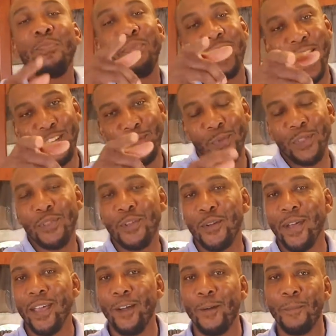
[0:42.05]
That's with your
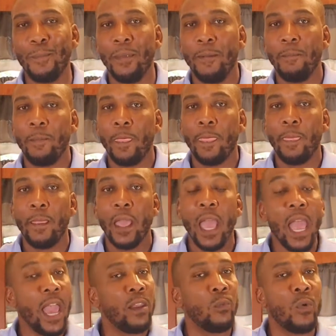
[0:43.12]
help.
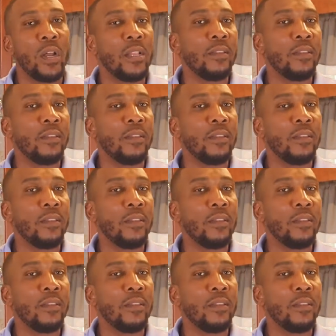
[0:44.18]
And what